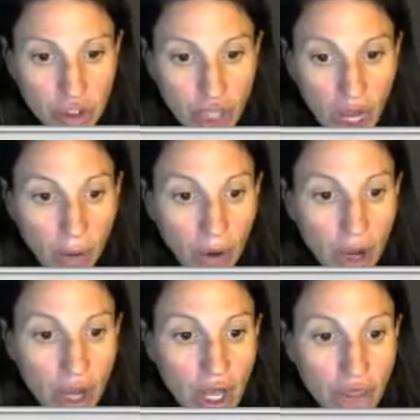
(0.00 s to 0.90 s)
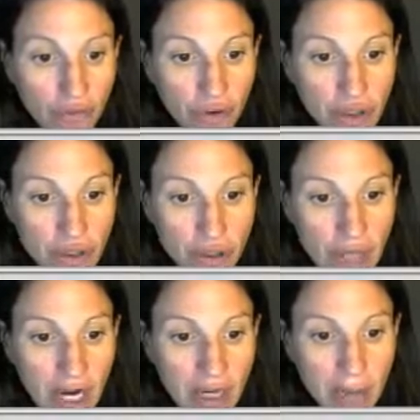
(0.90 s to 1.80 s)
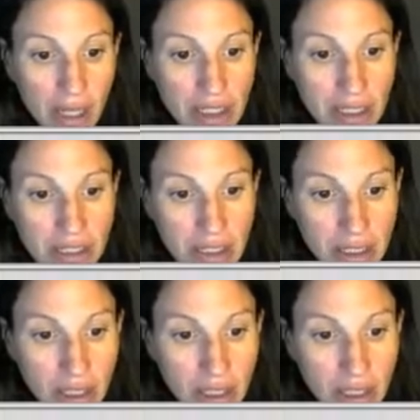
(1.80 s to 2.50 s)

So the first 2 documents